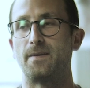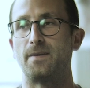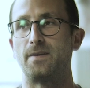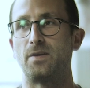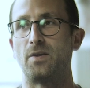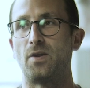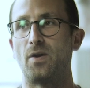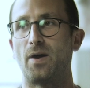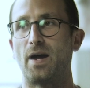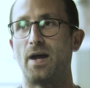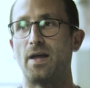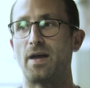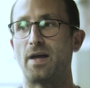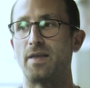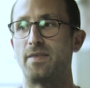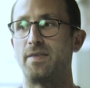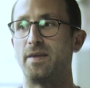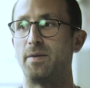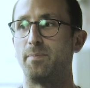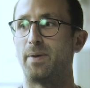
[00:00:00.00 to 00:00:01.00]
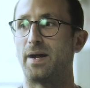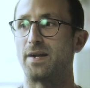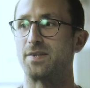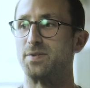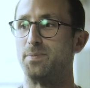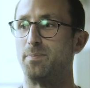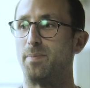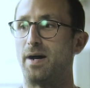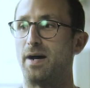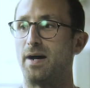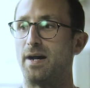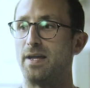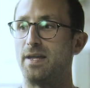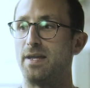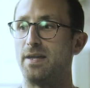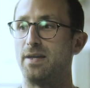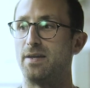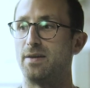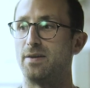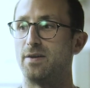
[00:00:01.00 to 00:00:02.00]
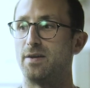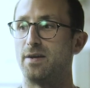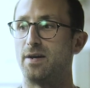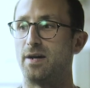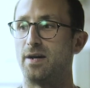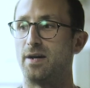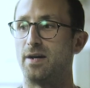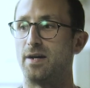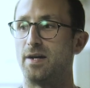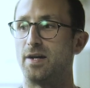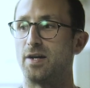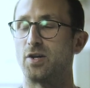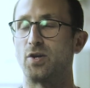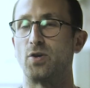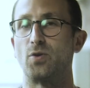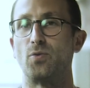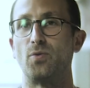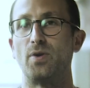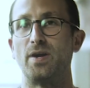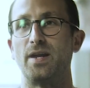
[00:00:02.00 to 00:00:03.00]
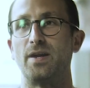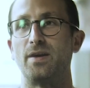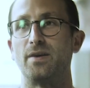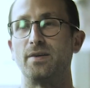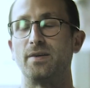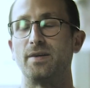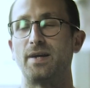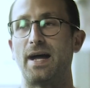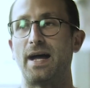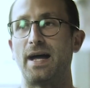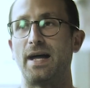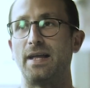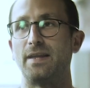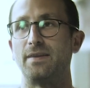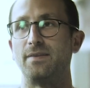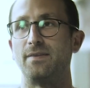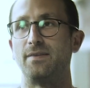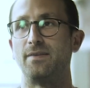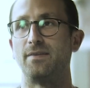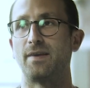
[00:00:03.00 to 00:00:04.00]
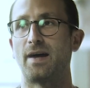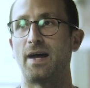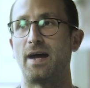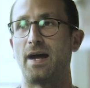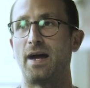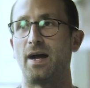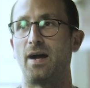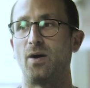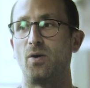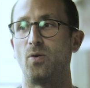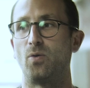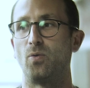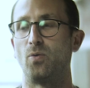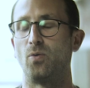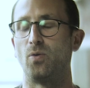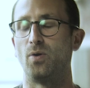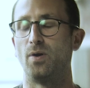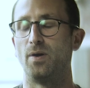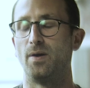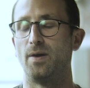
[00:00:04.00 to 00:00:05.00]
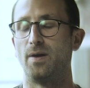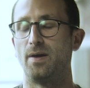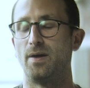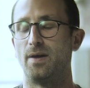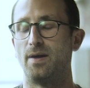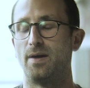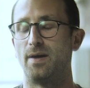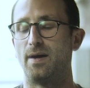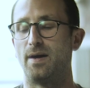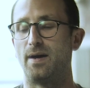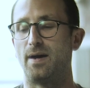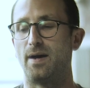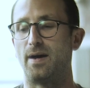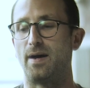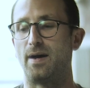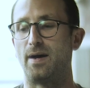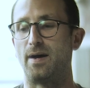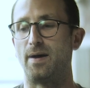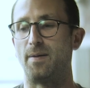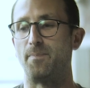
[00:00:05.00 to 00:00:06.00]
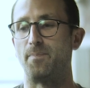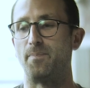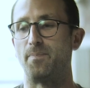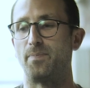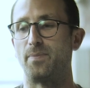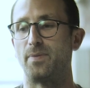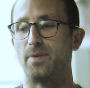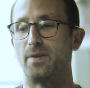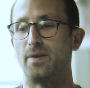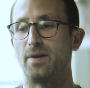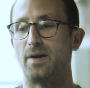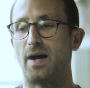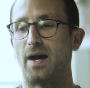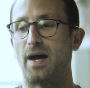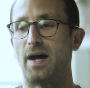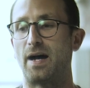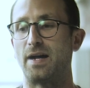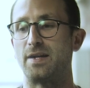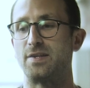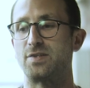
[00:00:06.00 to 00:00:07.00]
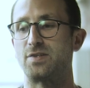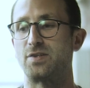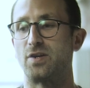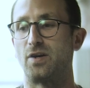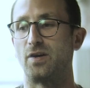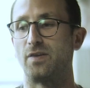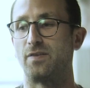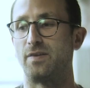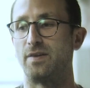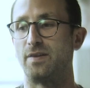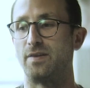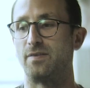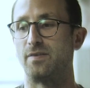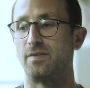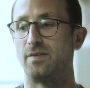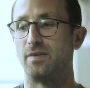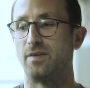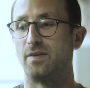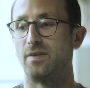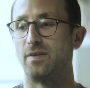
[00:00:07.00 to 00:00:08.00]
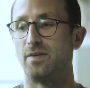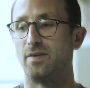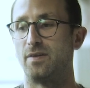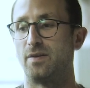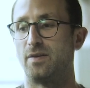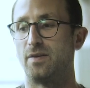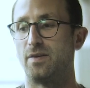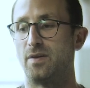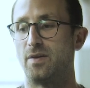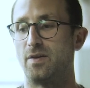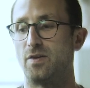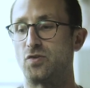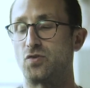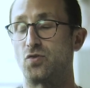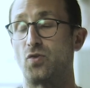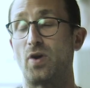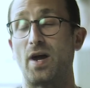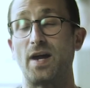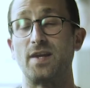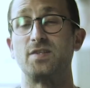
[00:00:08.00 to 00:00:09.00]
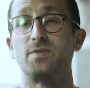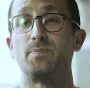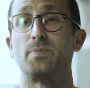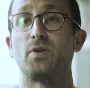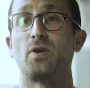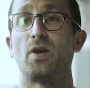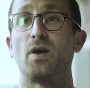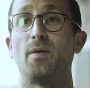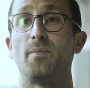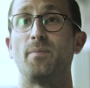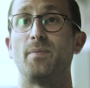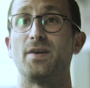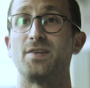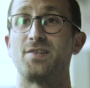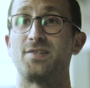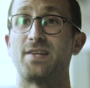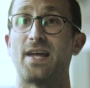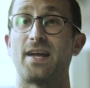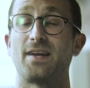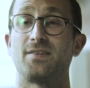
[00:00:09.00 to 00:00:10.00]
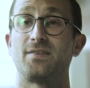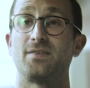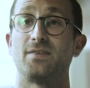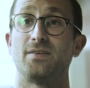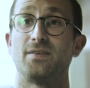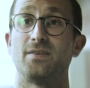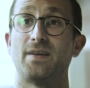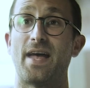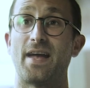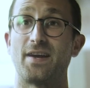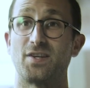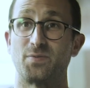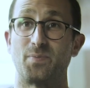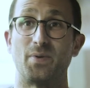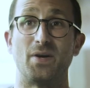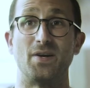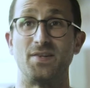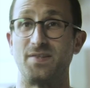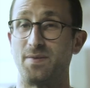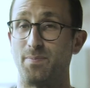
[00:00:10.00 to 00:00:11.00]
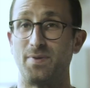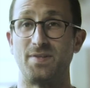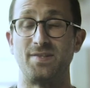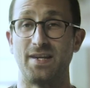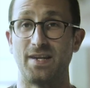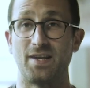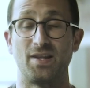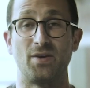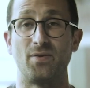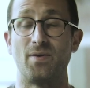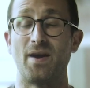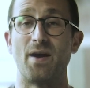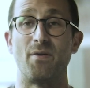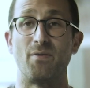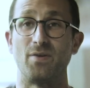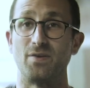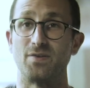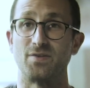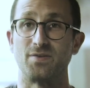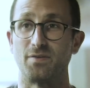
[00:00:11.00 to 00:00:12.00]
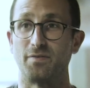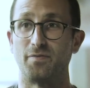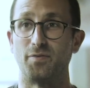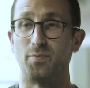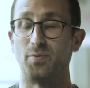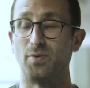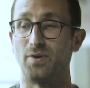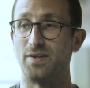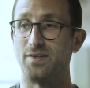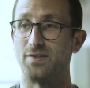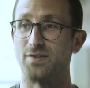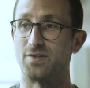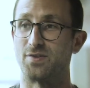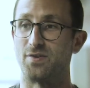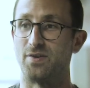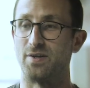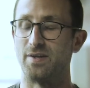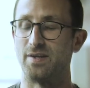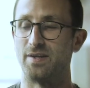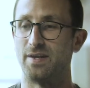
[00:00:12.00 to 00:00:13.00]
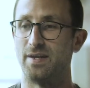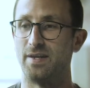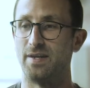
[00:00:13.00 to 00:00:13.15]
you know, I, I think back to my uh, career and how um, I started trying to become a sector expert in particular areas of the football industry.